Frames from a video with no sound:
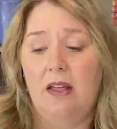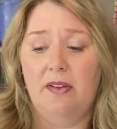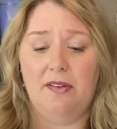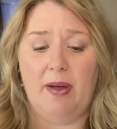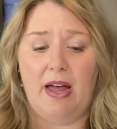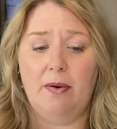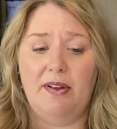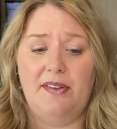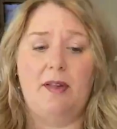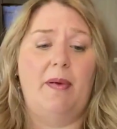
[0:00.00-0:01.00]
So how do I
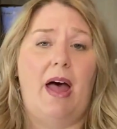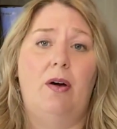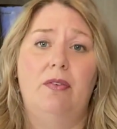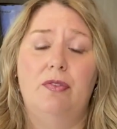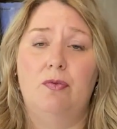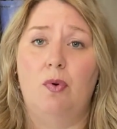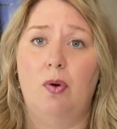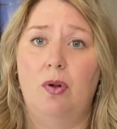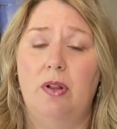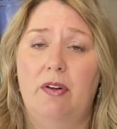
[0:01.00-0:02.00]
step out of the
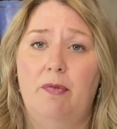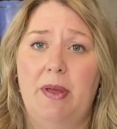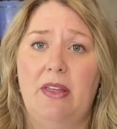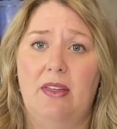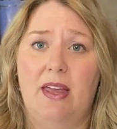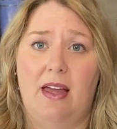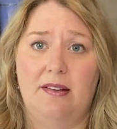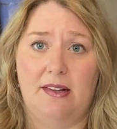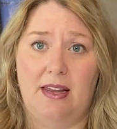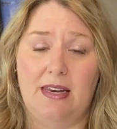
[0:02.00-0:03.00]
role of being the
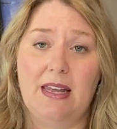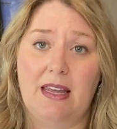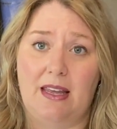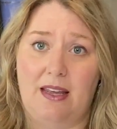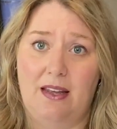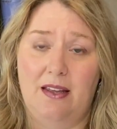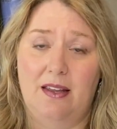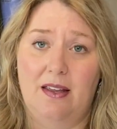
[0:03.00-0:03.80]
gaslightee